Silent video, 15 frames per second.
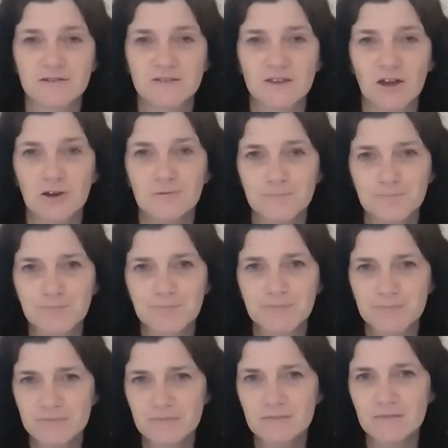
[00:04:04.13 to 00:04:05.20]
So
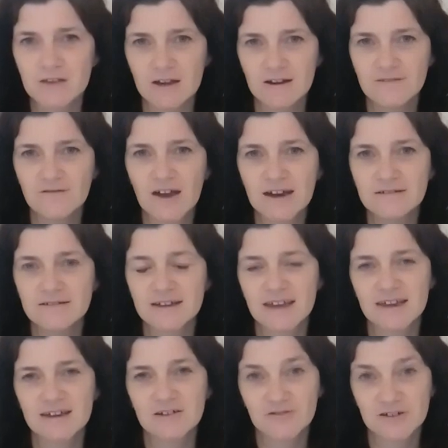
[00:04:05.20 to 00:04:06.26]
I found
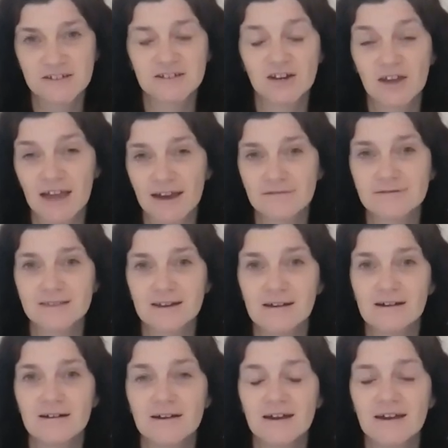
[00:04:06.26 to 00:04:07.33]
a Christian counsellor,